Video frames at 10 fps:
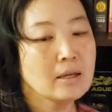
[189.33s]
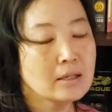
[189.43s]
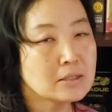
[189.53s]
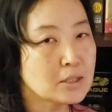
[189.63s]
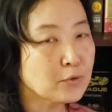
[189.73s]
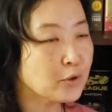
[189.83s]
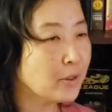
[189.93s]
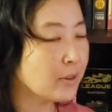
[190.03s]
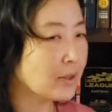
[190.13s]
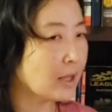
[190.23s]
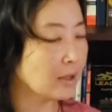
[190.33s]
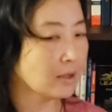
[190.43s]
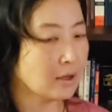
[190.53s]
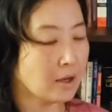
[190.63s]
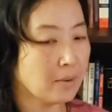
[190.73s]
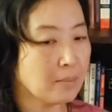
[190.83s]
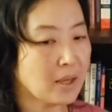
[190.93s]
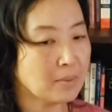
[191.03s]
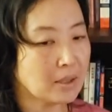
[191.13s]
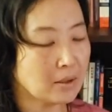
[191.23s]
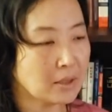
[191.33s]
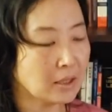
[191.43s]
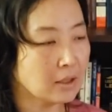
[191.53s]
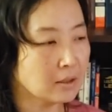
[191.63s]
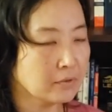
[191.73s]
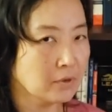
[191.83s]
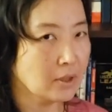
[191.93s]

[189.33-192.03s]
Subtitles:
It's different than maybe thinking of